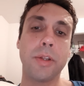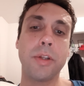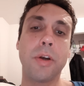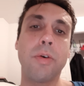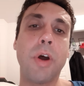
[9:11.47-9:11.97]

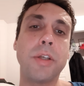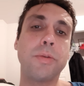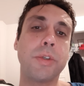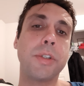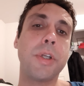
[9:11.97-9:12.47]
The cross
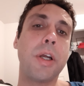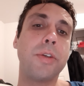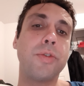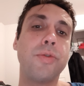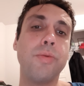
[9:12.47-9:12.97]
was
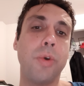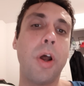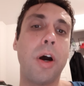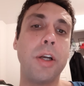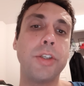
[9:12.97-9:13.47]
not too
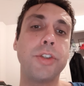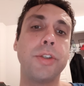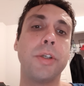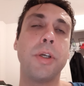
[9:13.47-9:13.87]
large.